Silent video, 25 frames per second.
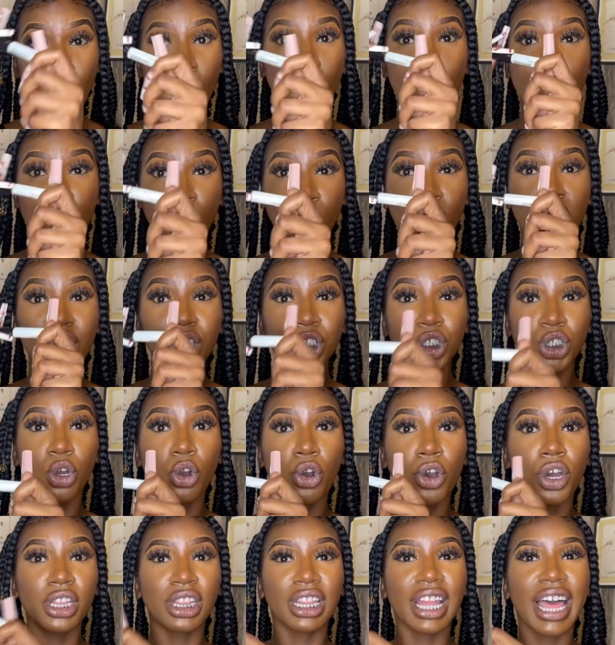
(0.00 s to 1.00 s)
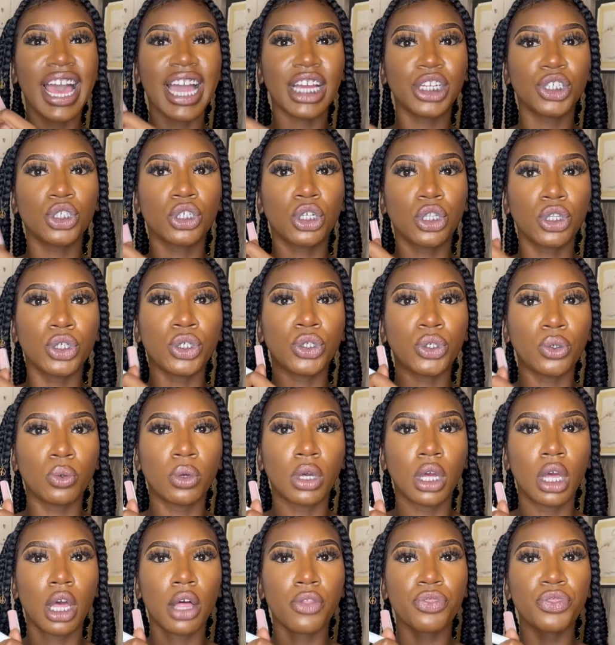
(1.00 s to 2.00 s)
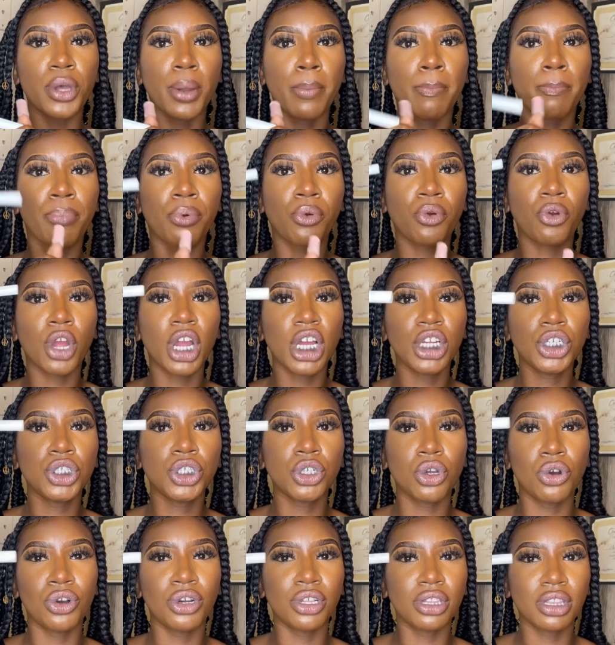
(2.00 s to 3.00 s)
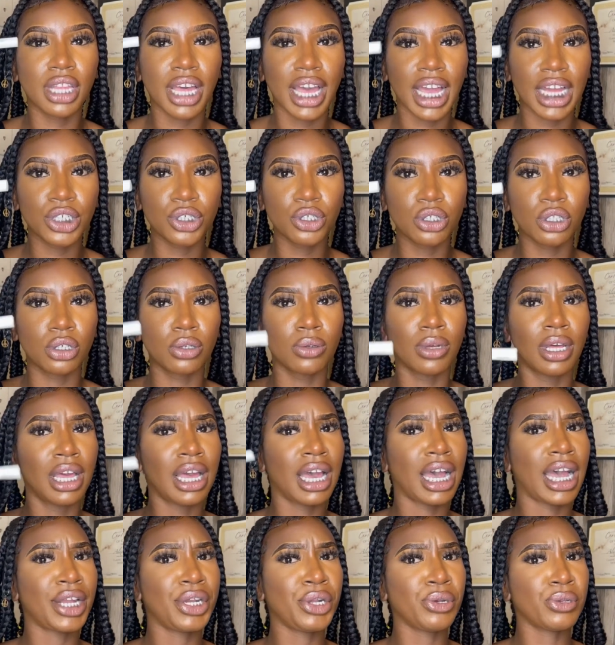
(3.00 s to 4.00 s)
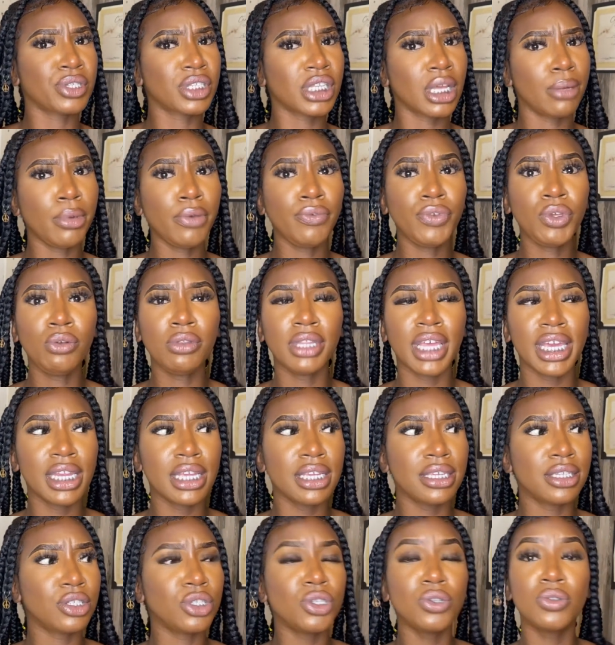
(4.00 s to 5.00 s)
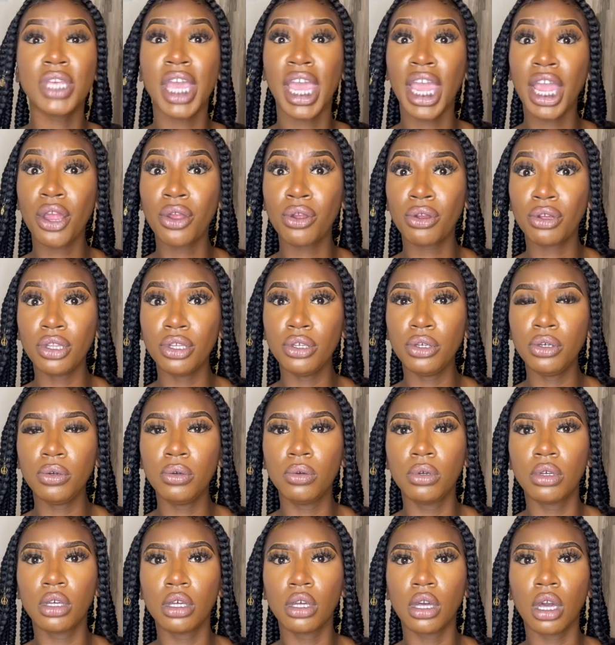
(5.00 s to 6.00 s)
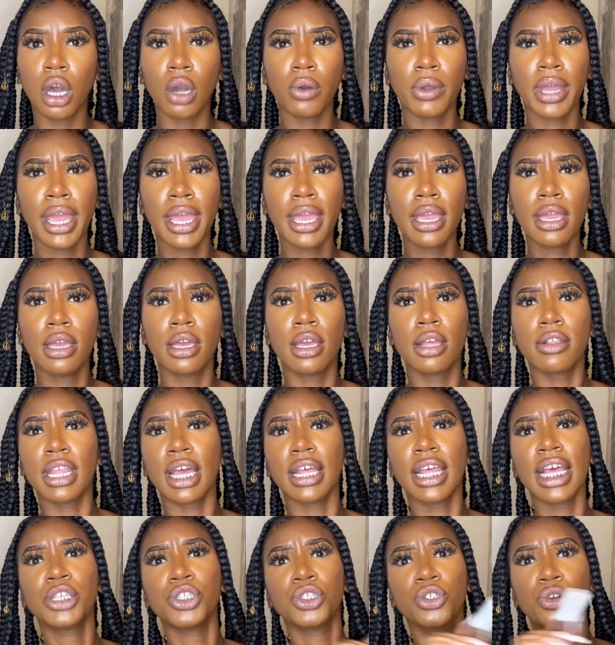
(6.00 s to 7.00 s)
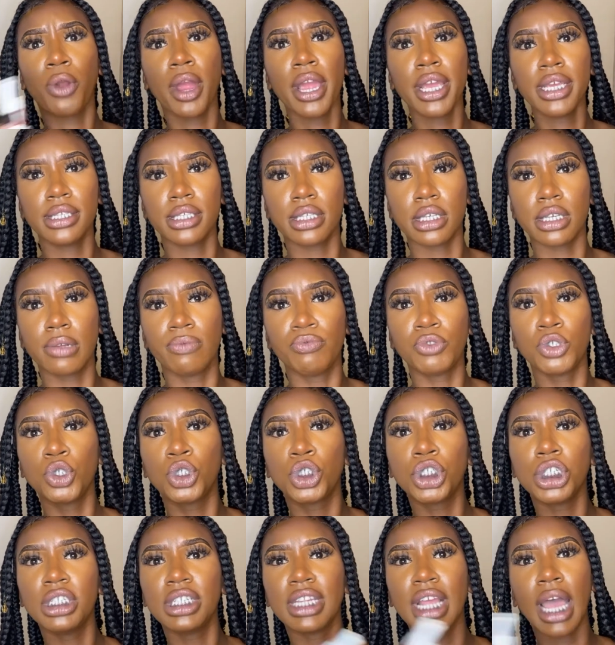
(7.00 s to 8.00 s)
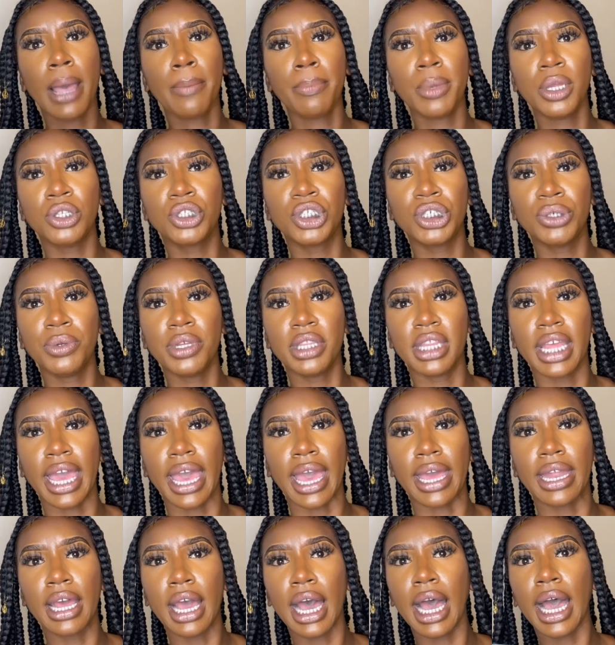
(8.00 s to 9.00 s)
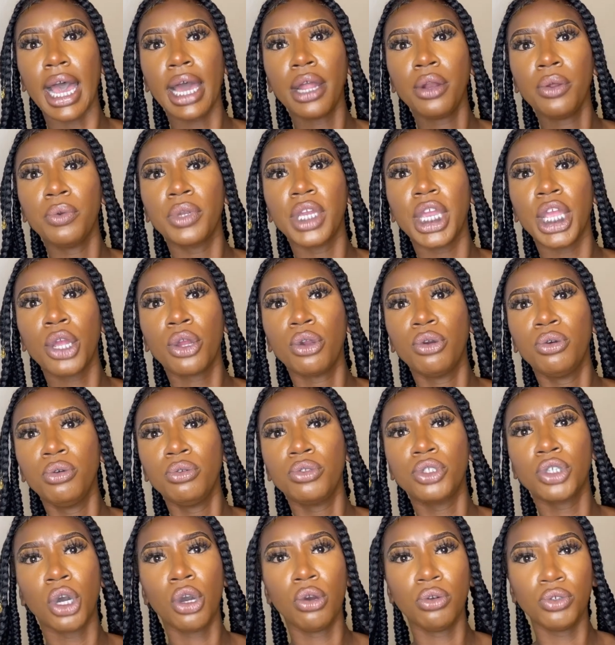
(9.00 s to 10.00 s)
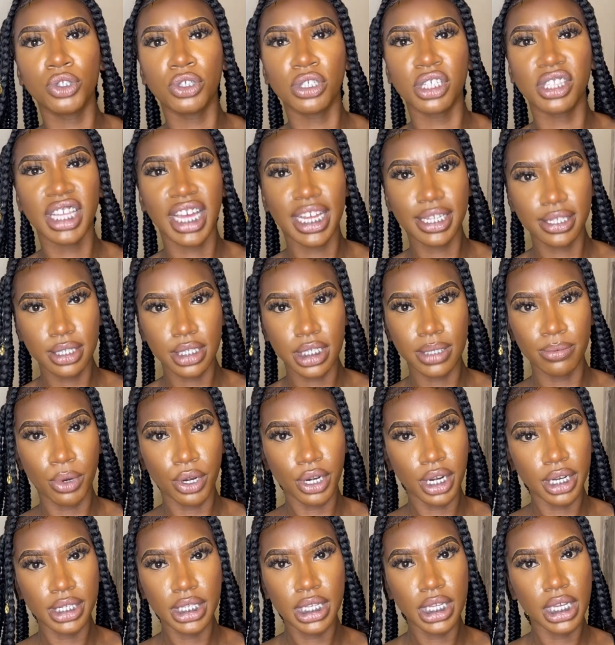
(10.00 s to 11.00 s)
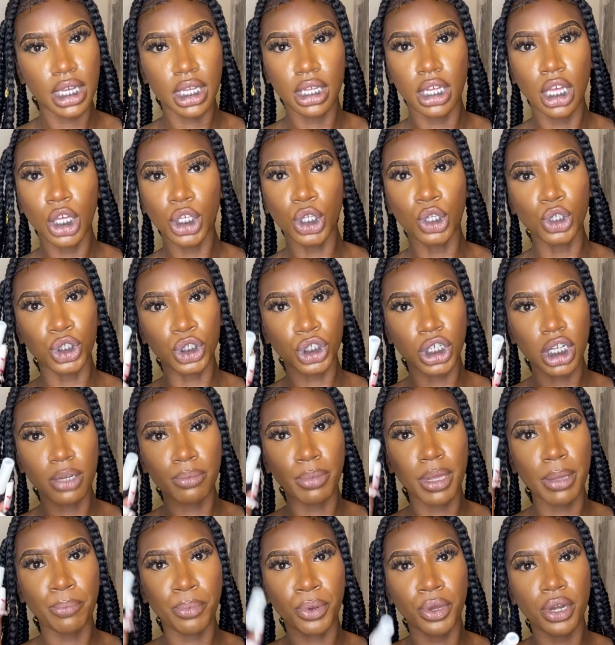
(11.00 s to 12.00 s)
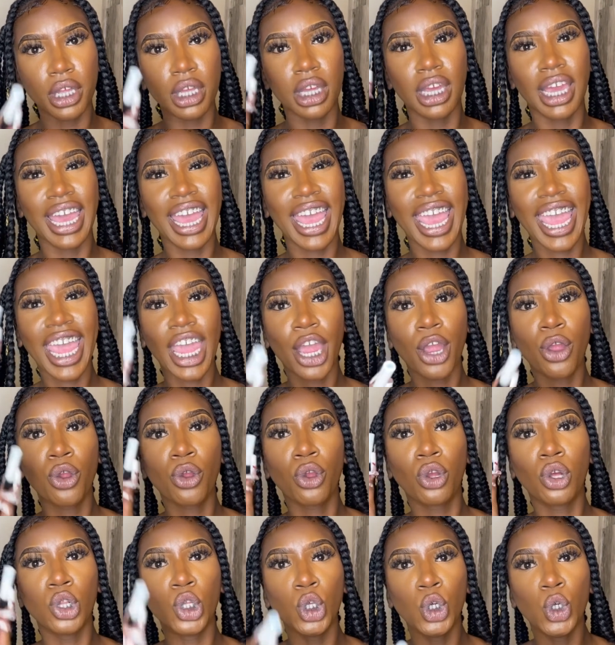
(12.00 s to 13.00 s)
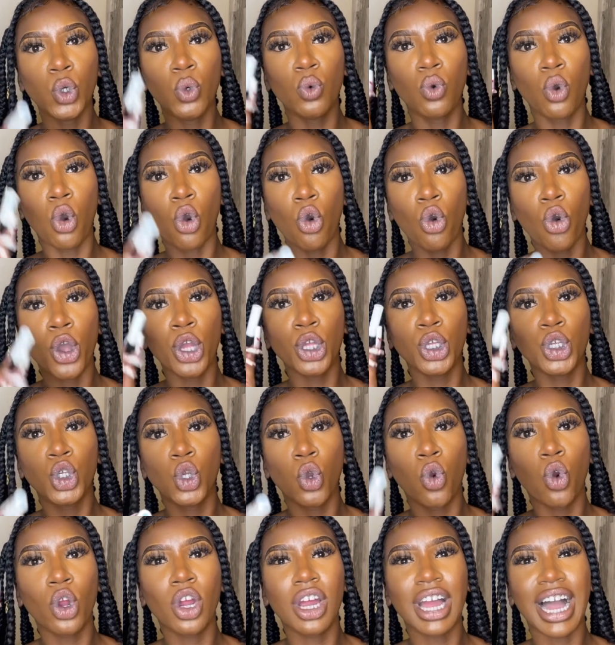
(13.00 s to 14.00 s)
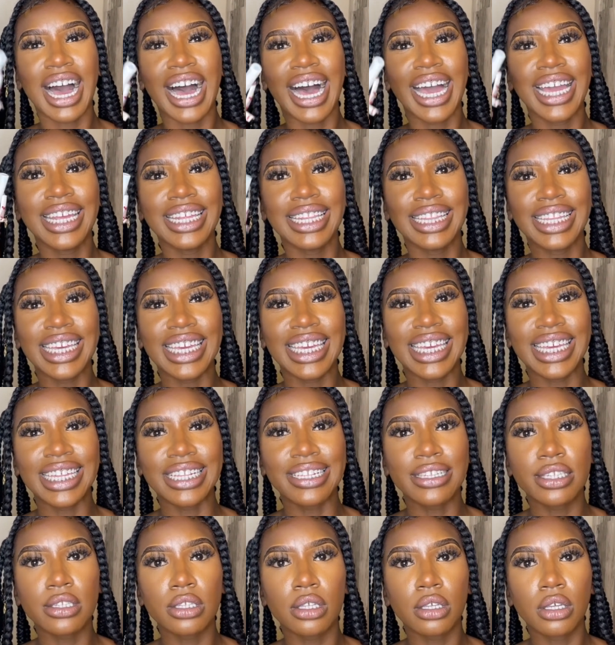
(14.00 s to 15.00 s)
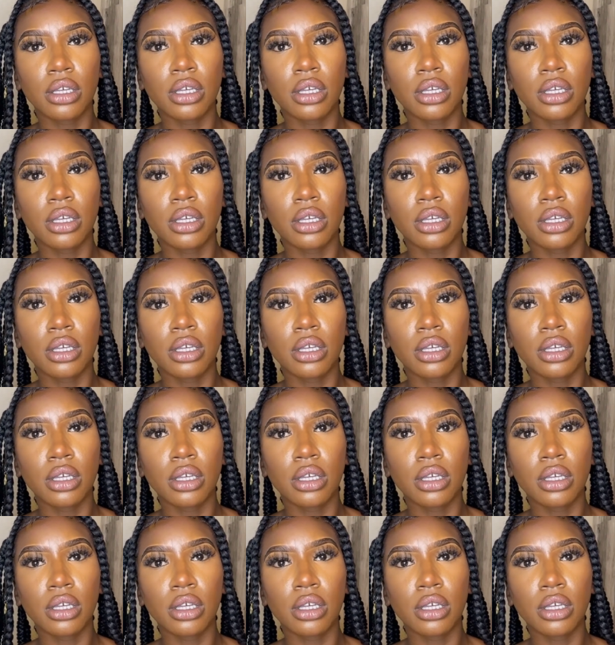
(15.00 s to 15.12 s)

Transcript: Brush On Lash Glue. The Brush On Lash Glue. I know some of you ladies use hair glue, okay? Now that's crazy. You should not be doing that. I don't care who told you that that's a smart idea. You shouldn't be putting hair glue on your eyelids.